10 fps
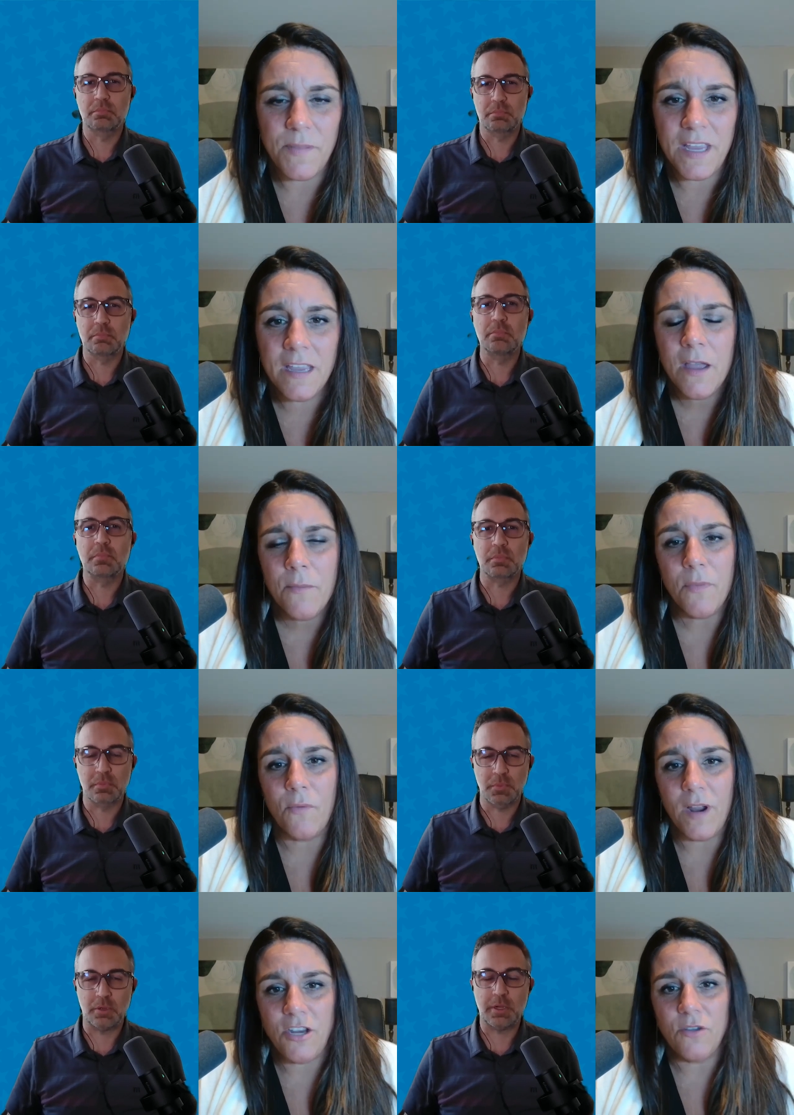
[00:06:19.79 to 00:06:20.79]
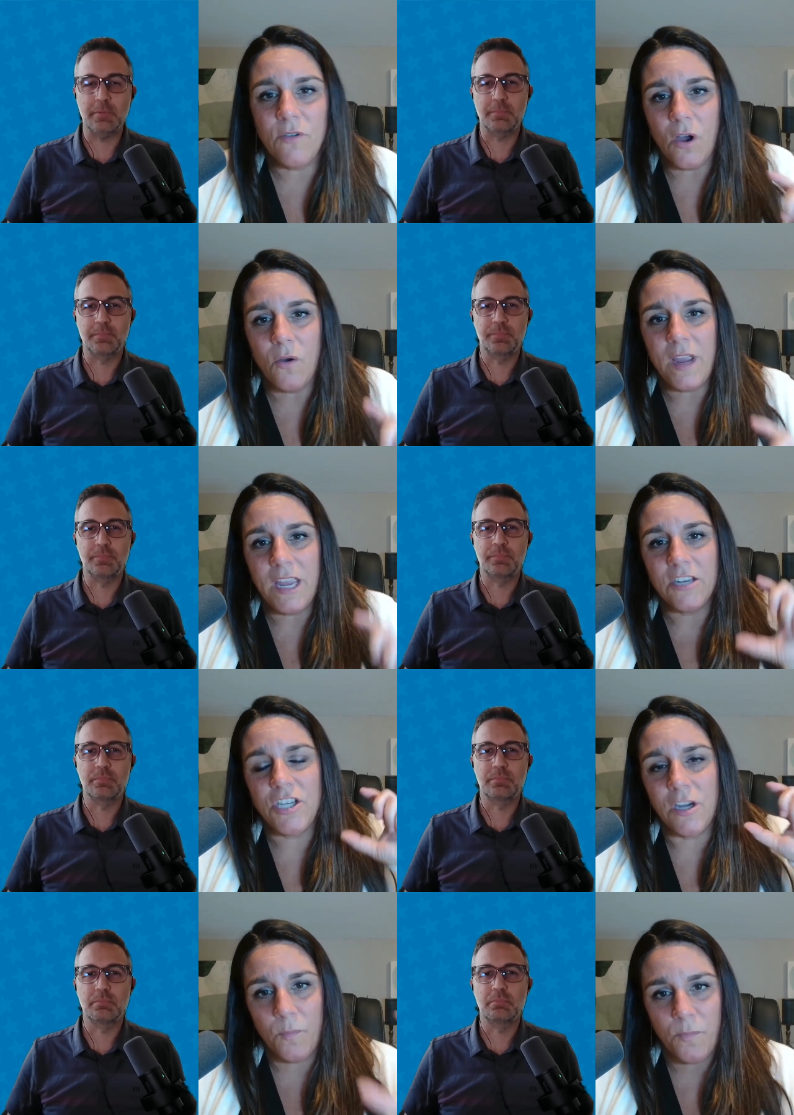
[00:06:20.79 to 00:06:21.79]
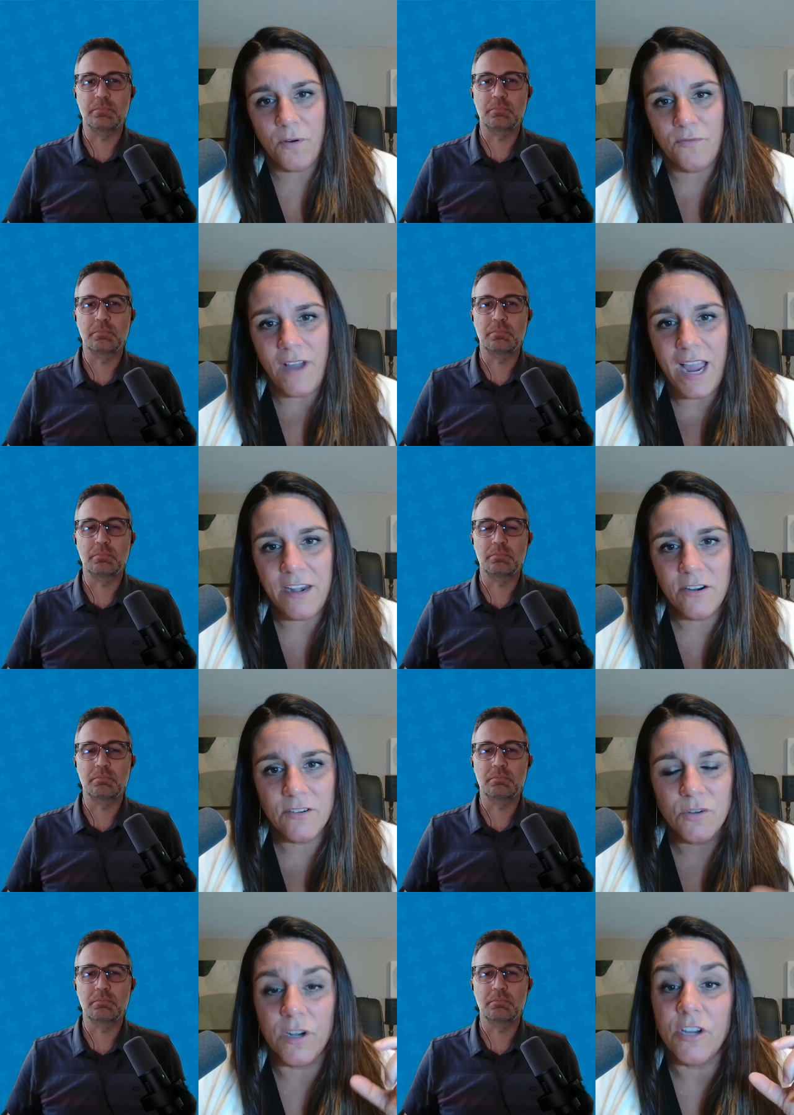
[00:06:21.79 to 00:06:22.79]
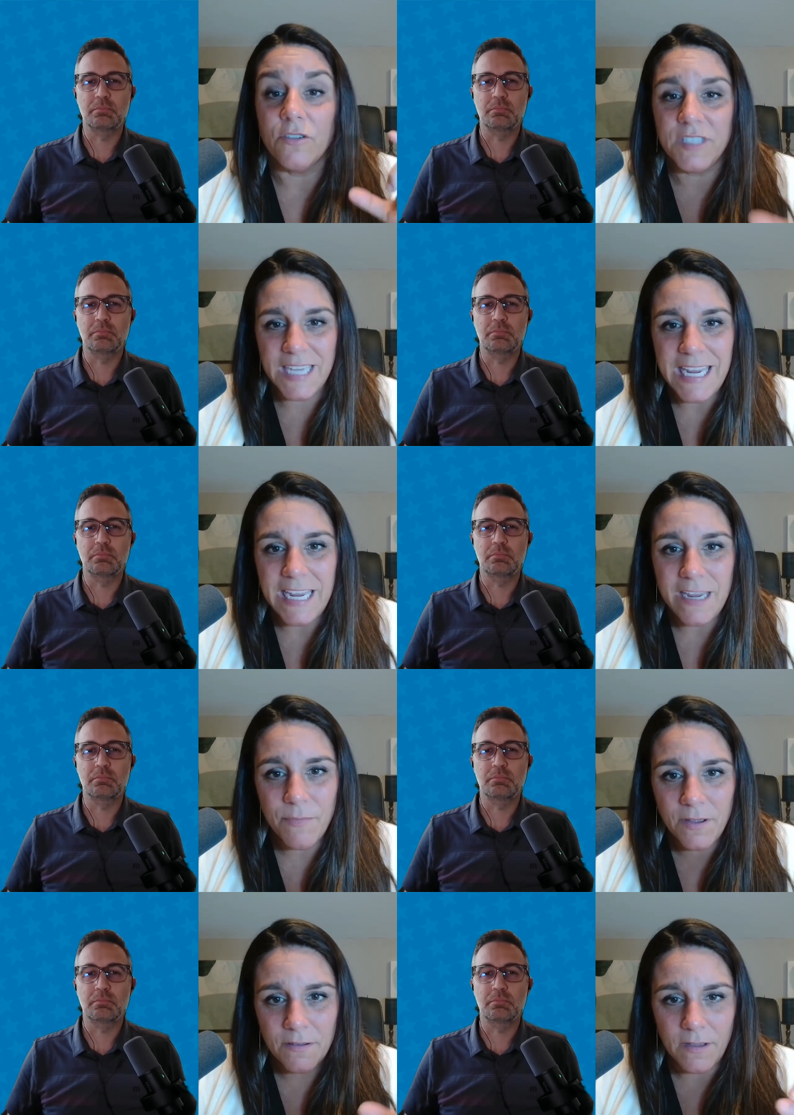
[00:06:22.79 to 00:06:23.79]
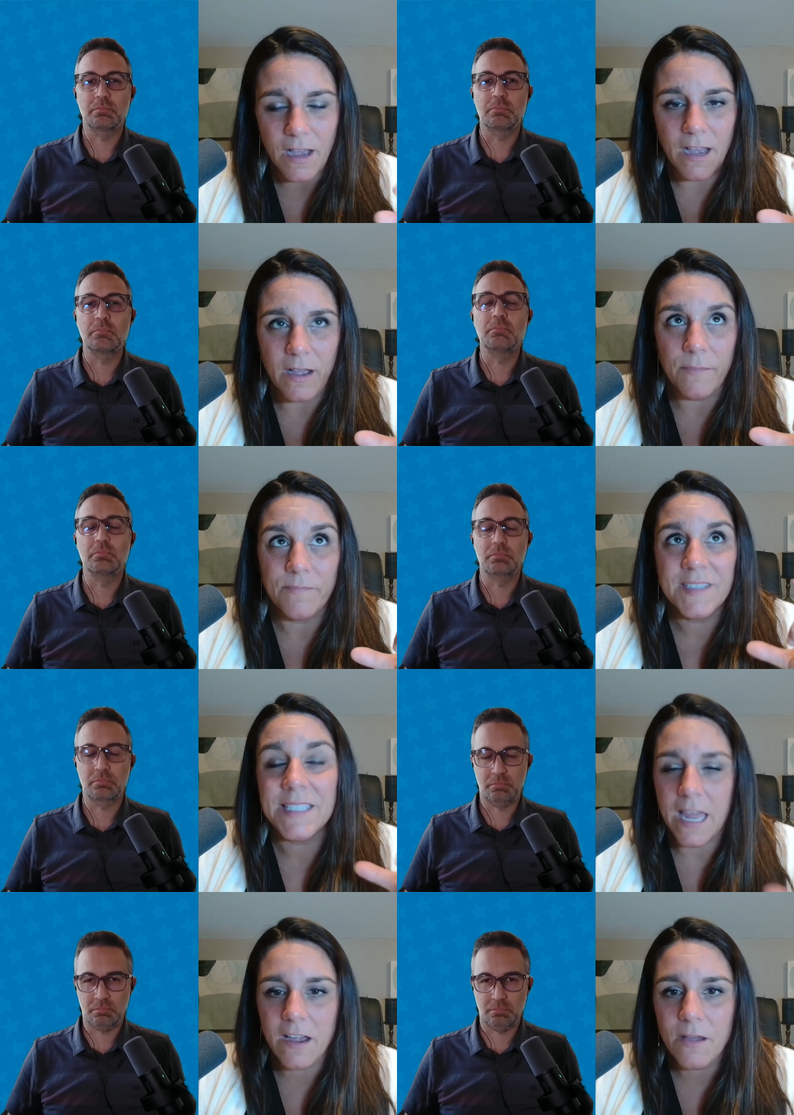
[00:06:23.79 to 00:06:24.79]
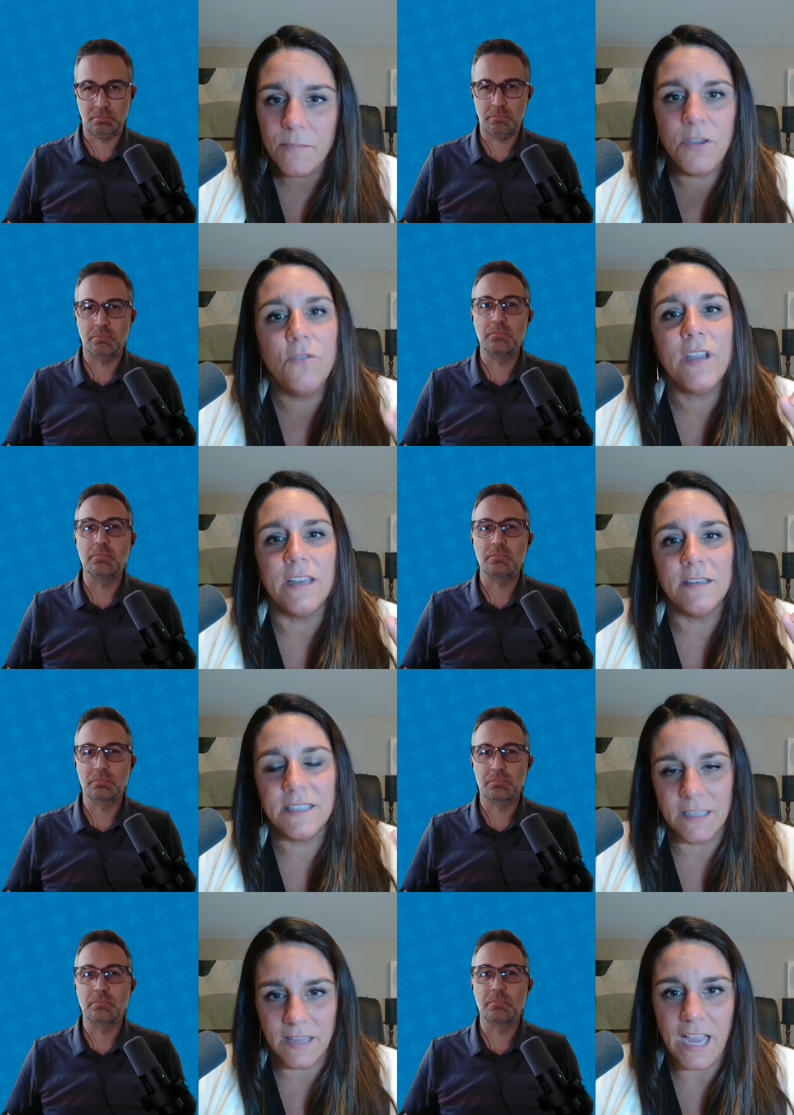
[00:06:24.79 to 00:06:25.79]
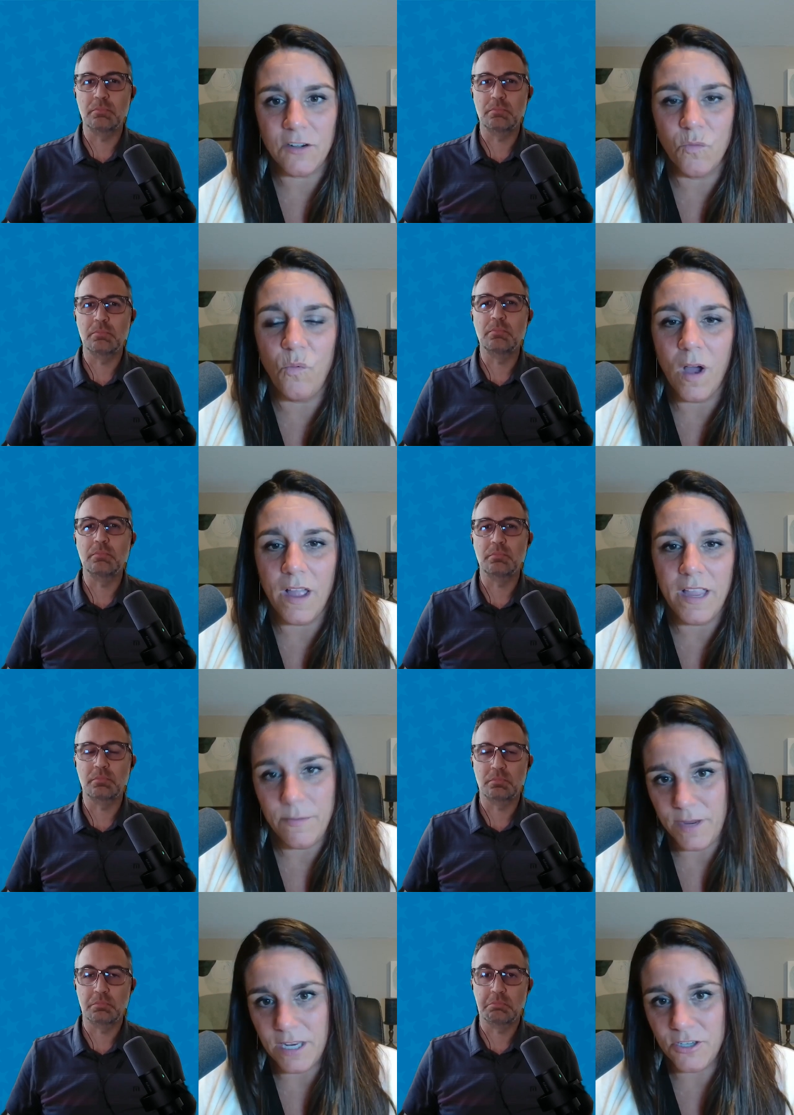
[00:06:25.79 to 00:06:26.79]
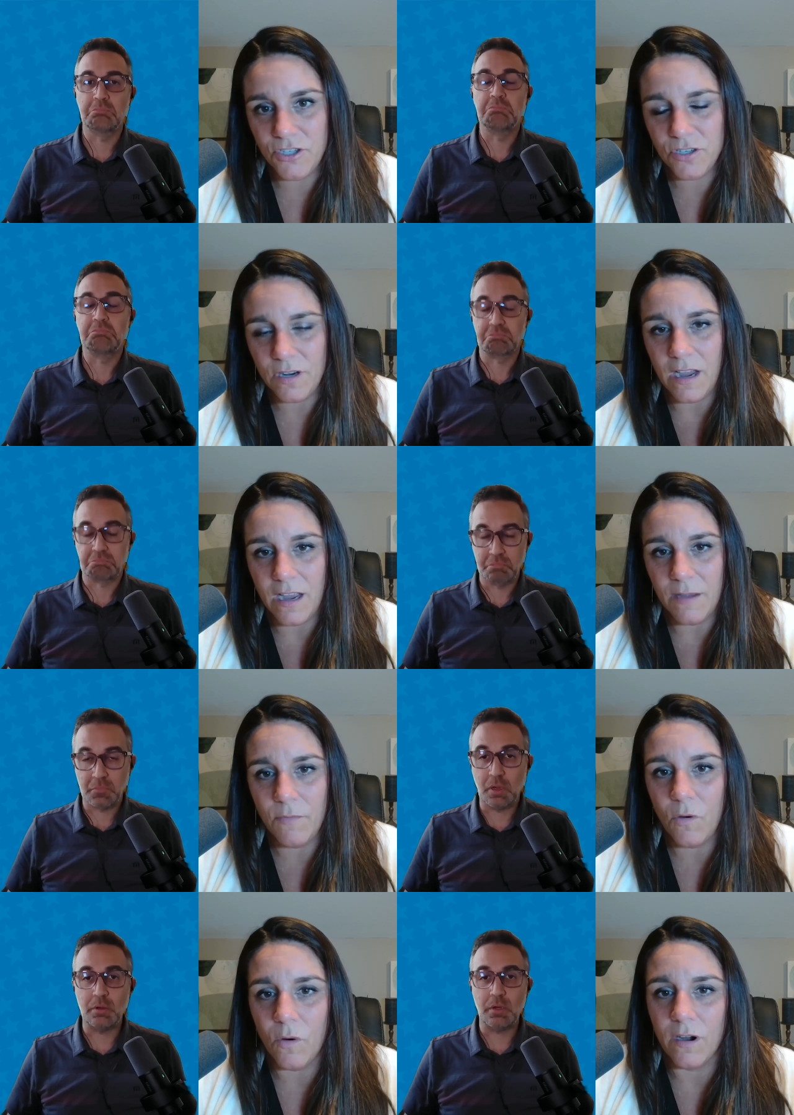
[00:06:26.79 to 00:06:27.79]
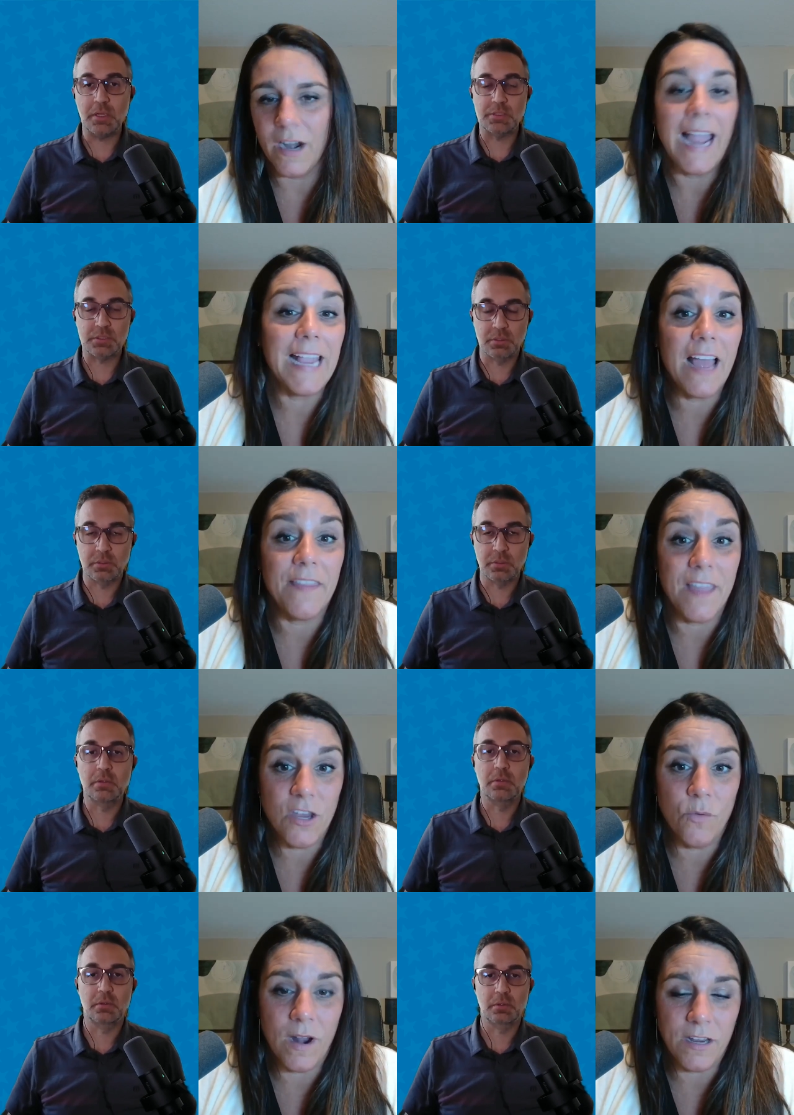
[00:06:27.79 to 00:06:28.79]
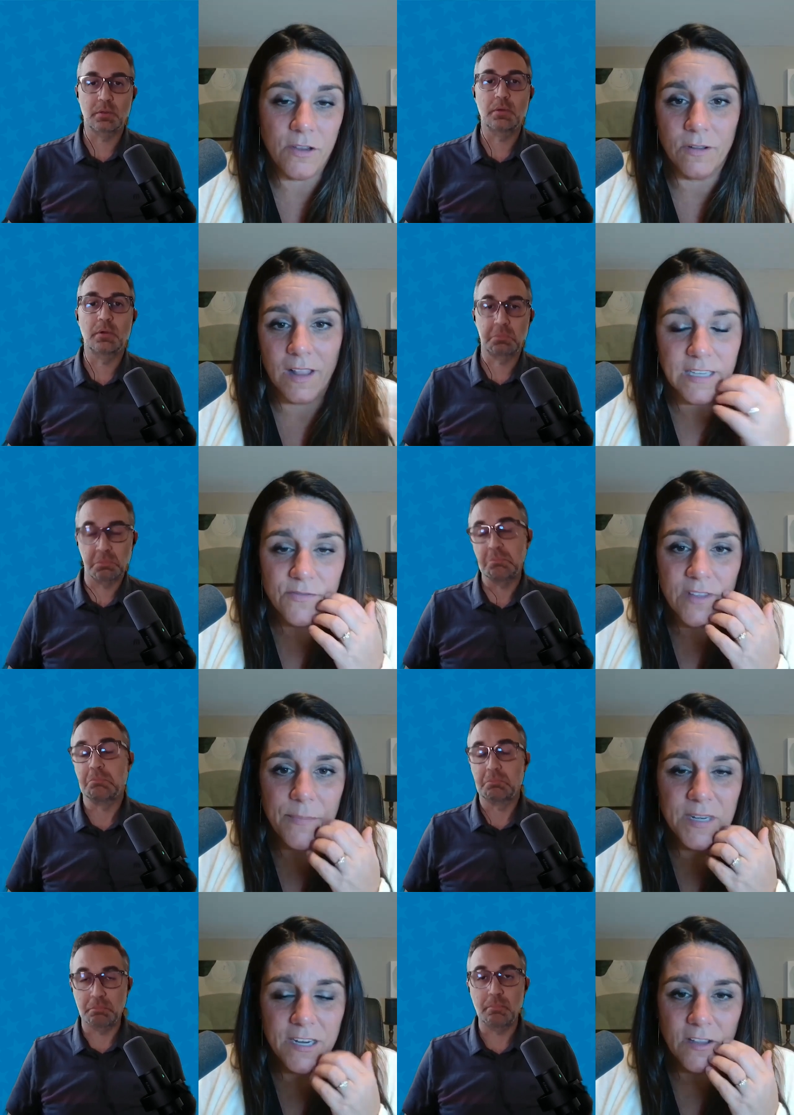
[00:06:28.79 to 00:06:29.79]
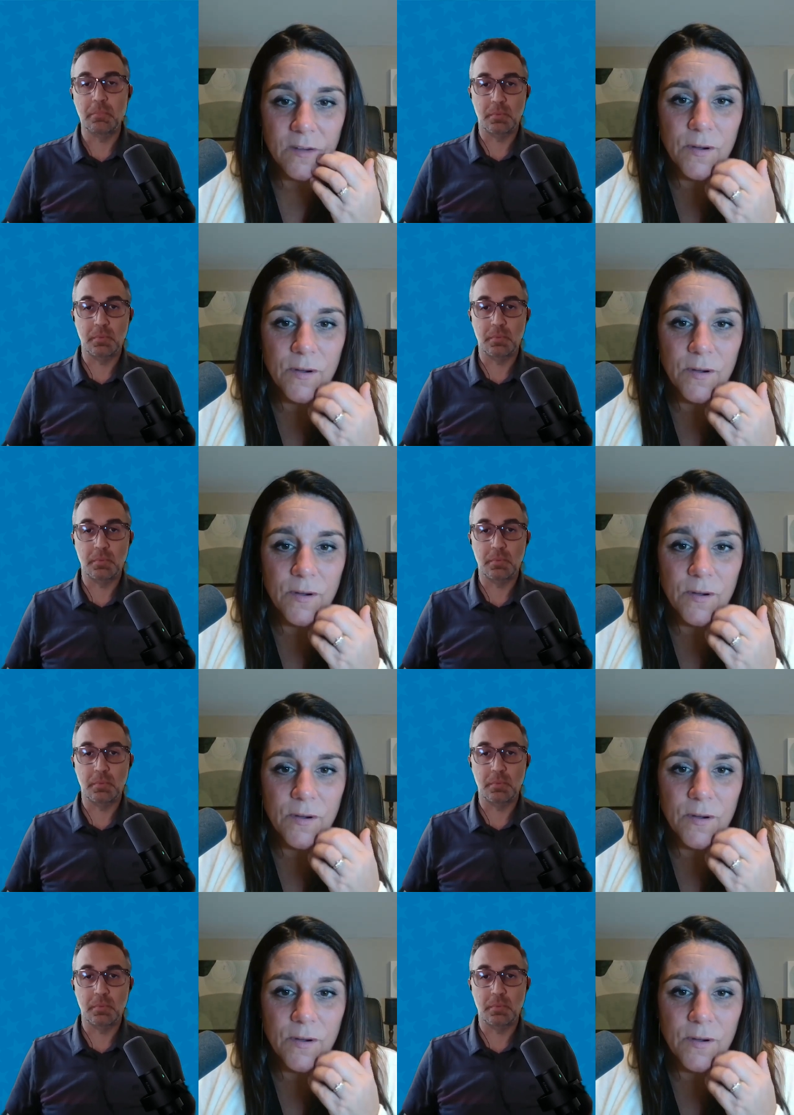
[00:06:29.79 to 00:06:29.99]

Speaker 1: be. But when you okay. go into your providers or your team um, setup, you can select what image um, oh, or nice. icon that you want to utilize for that particular